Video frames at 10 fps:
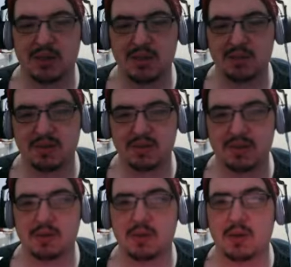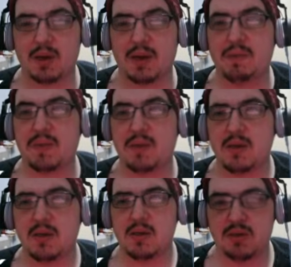is visiting. Okay,
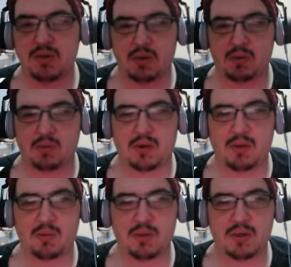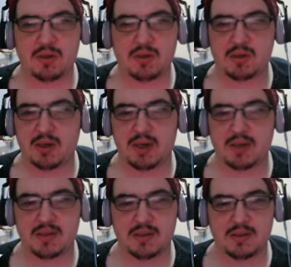so what I want to show you
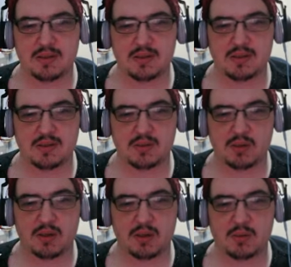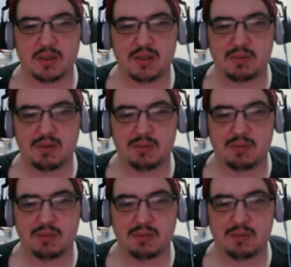guys. We're going to quit to main